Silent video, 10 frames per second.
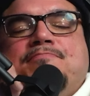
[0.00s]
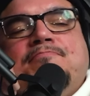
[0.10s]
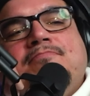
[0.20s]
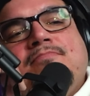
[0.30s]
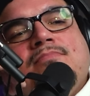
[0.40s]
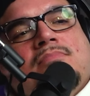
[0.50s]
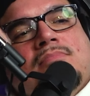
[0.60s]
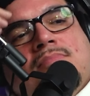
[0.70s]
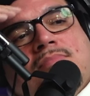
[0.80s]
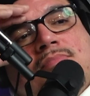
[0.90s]

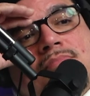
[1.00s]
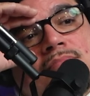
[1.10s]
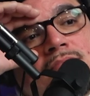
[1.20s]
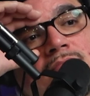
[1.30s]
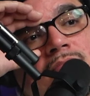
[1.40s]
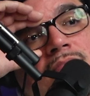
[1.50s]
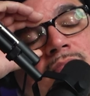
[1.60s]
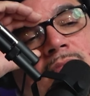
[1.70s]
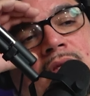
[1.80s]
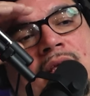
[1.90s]

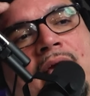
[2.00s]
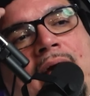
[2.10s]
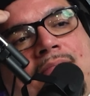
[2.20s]
The person shown says nothing.